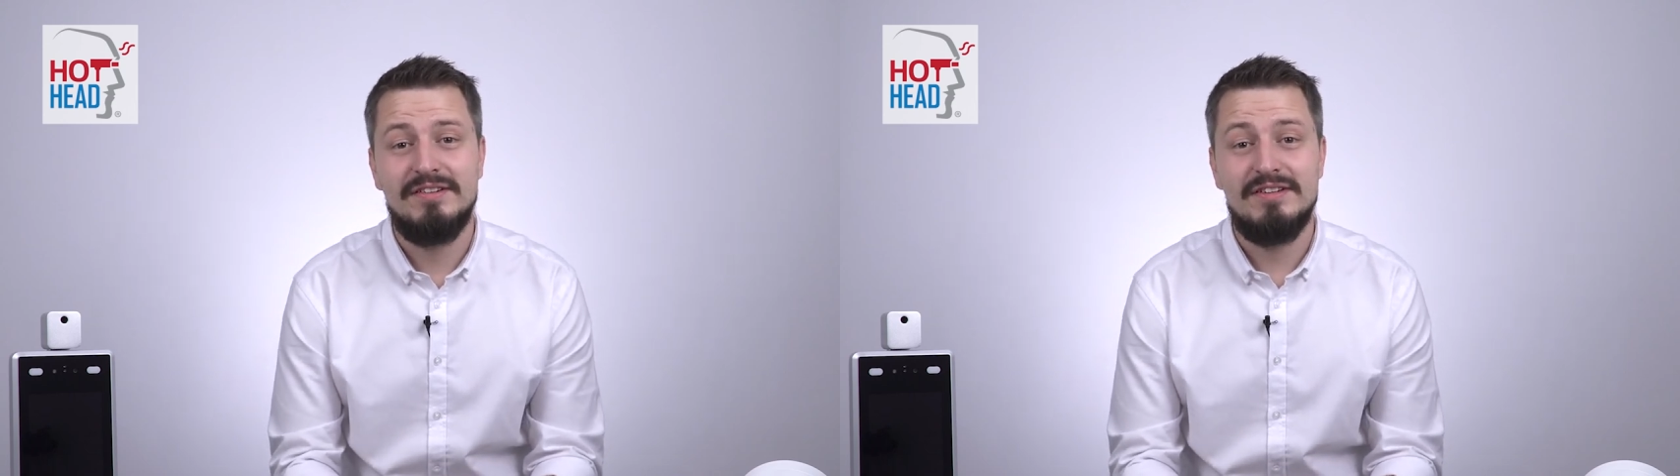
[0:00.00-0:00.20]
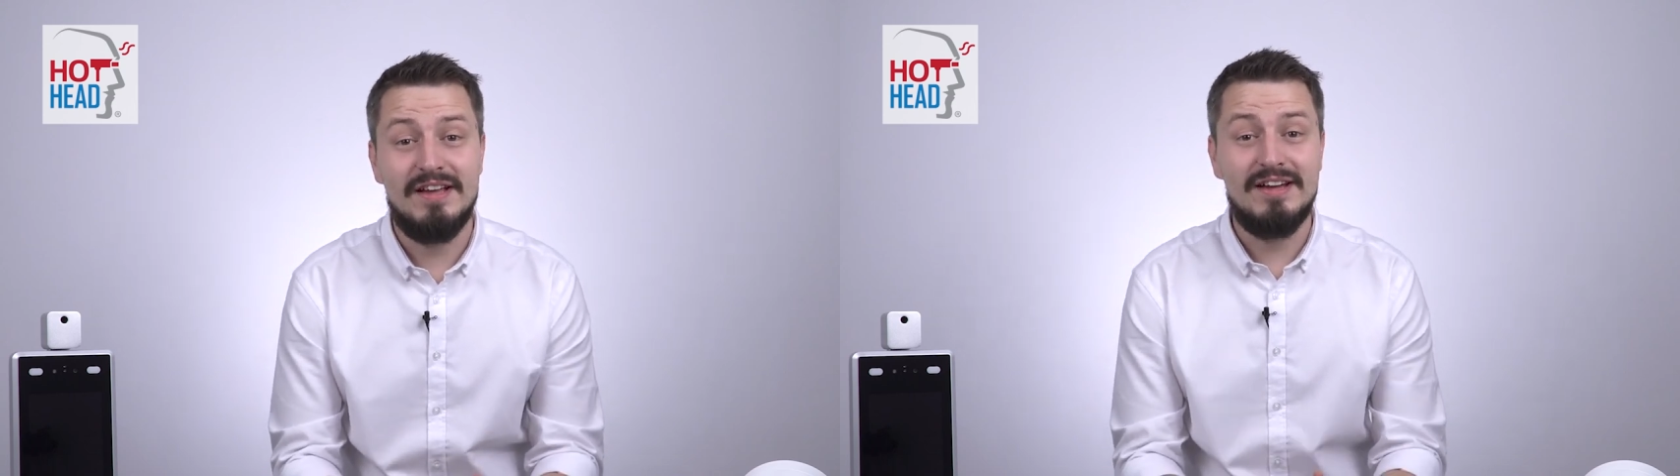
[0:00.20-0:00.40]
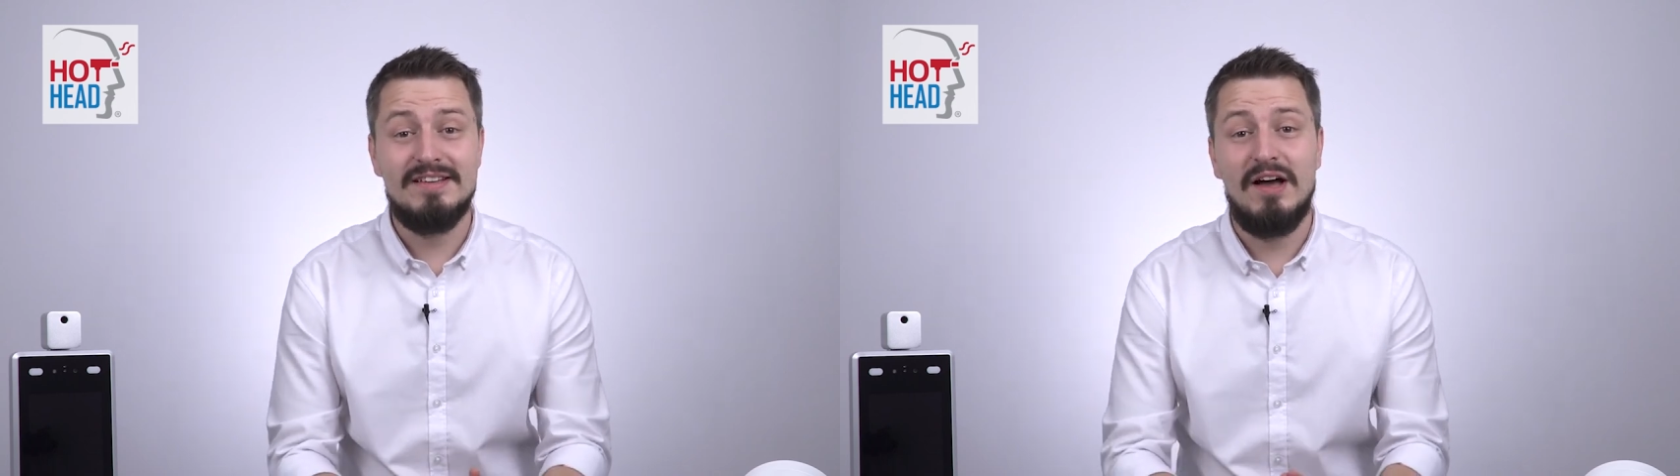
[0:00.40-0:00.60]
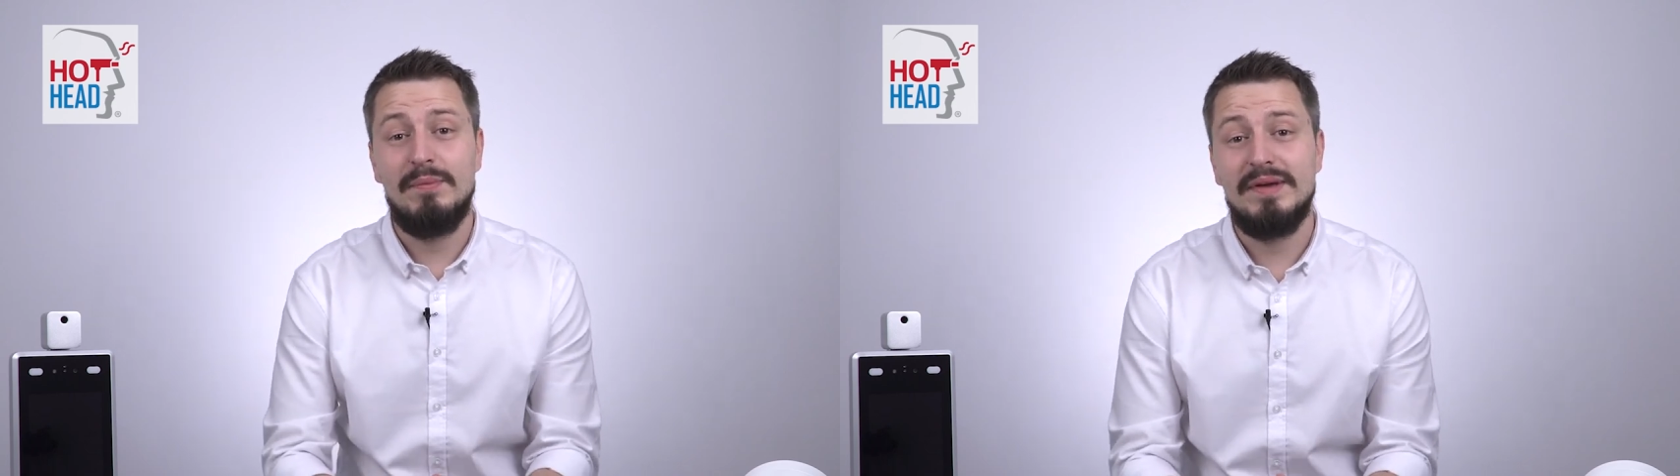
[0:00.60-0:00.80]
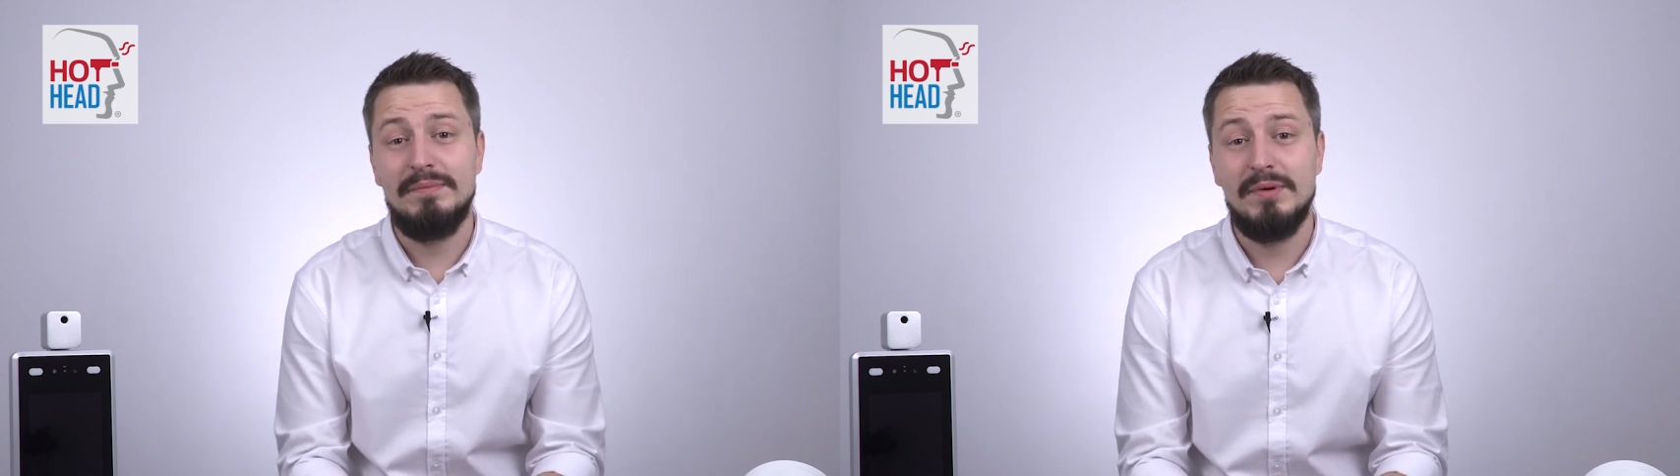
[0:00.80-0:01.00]
designed to
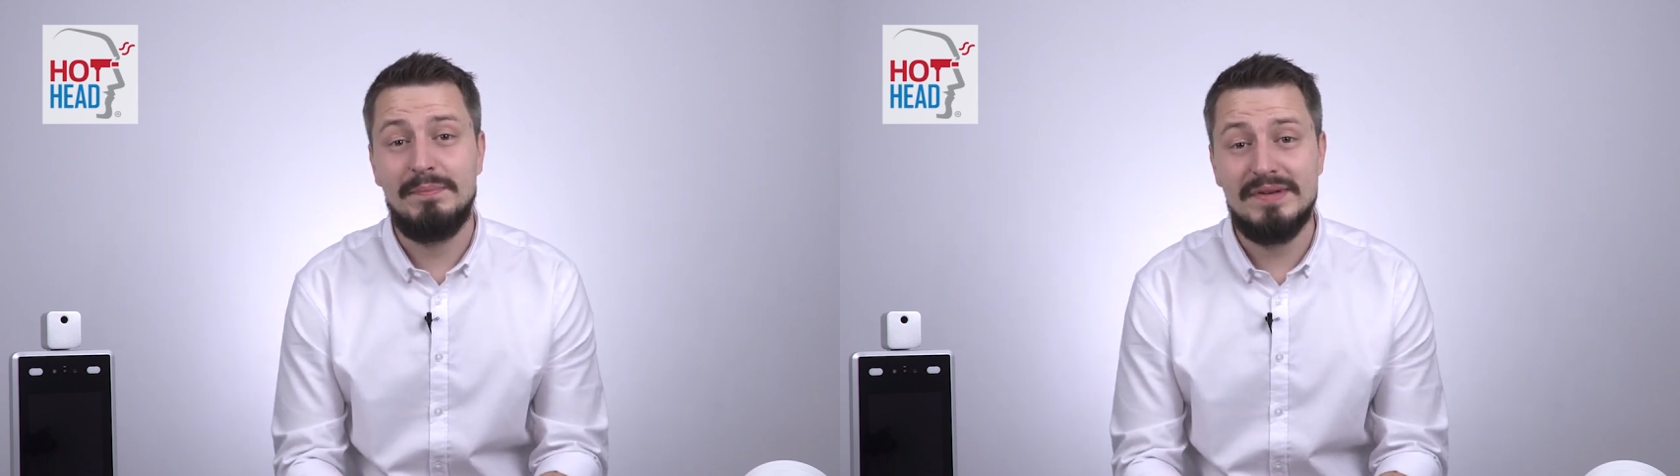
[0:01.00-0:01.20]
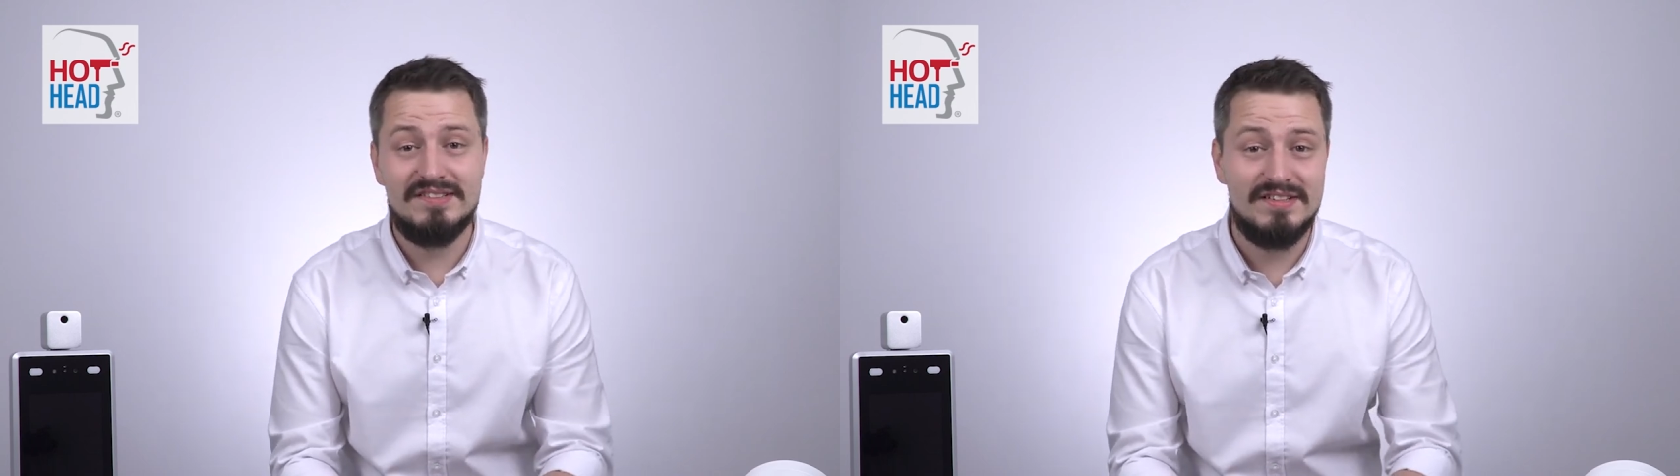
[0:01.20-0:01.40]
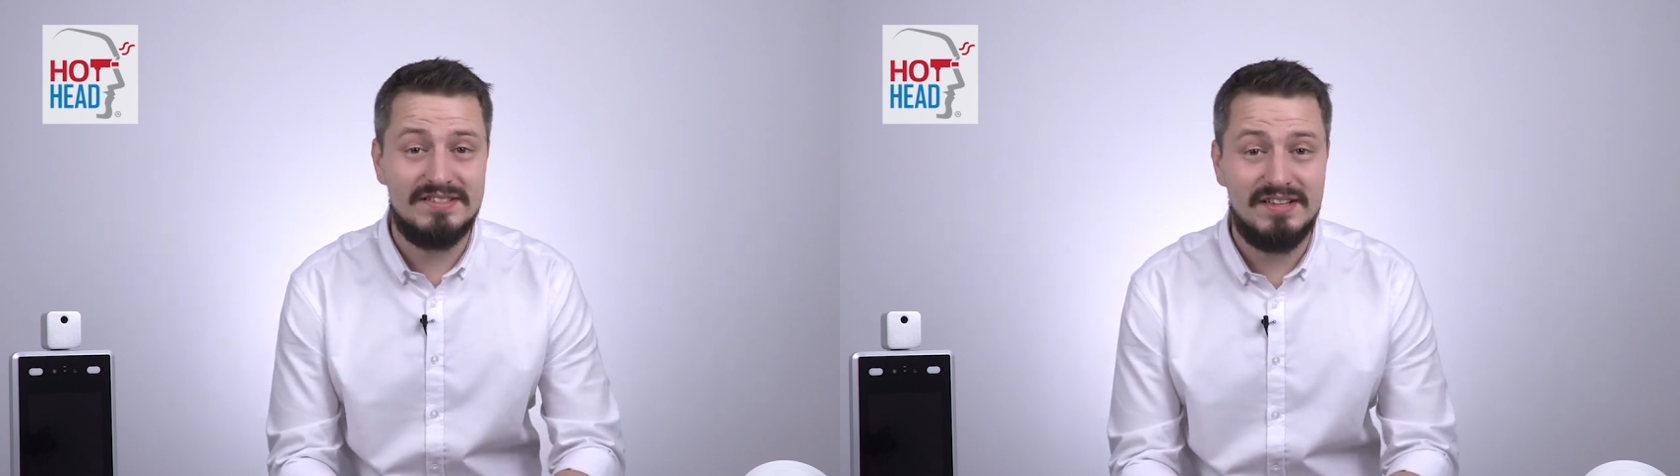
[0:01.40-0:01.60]
help keep your business